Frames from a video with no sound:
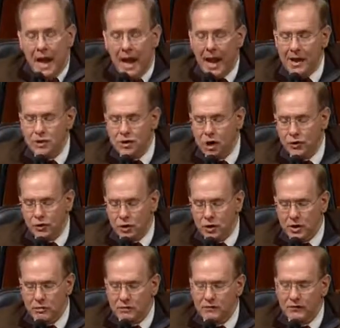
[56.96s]
HR
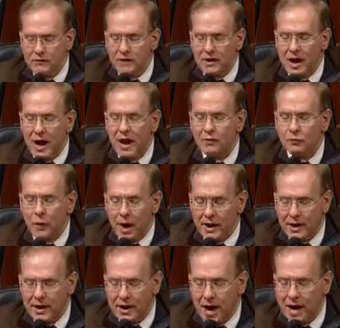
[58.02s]
3359
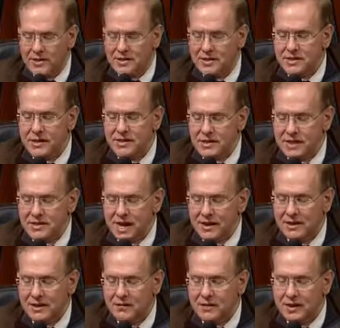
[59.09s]
recognizes that these
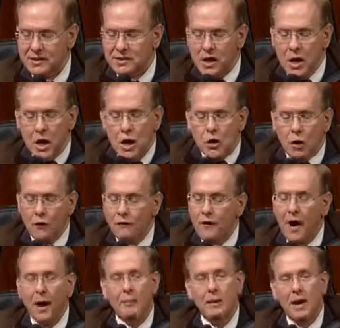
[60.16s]
activities go
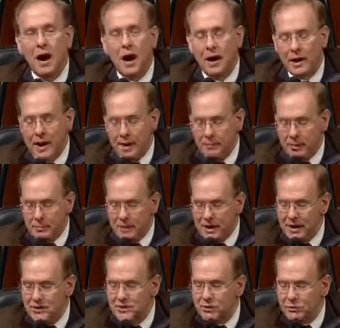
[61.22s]
far beyond
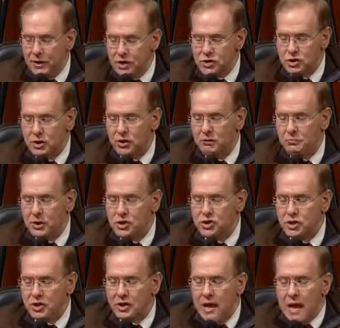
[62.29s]
MPD's original
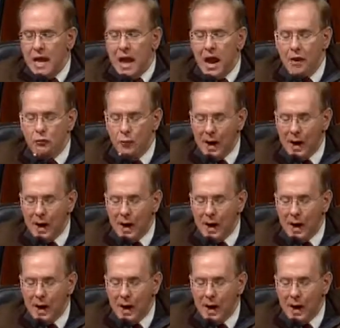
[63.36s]
mission and